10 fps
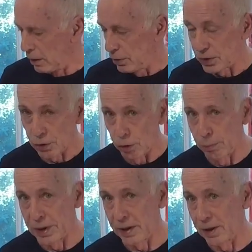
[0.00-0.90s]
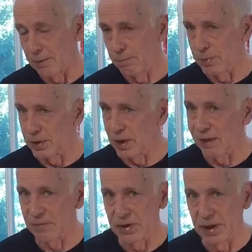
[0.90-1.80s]
Just open it up and
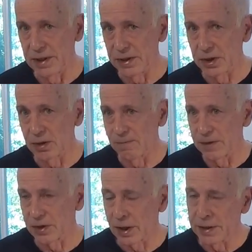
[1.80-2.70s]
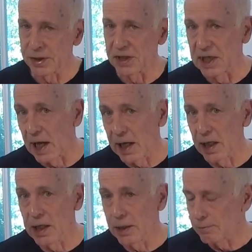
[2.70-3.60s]
have a taste. If it's nice and
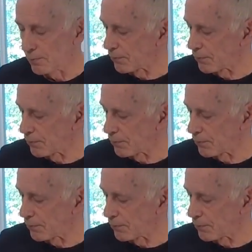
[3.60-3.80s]
tangy,